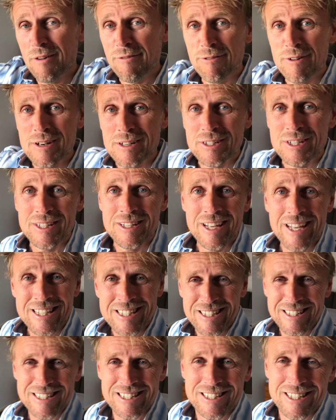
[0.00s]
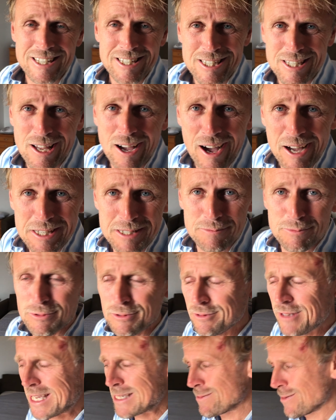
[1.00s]
over it, is it
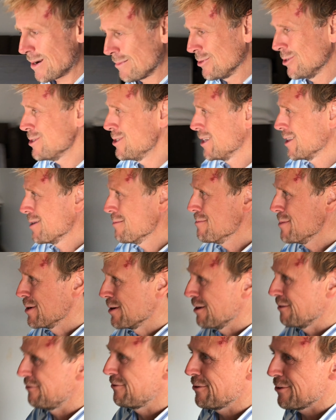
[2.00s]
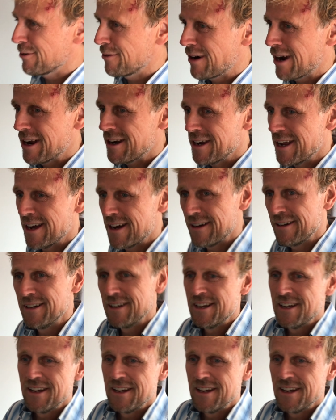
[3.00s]
disguisable? That's what I'm using the mirror for right now.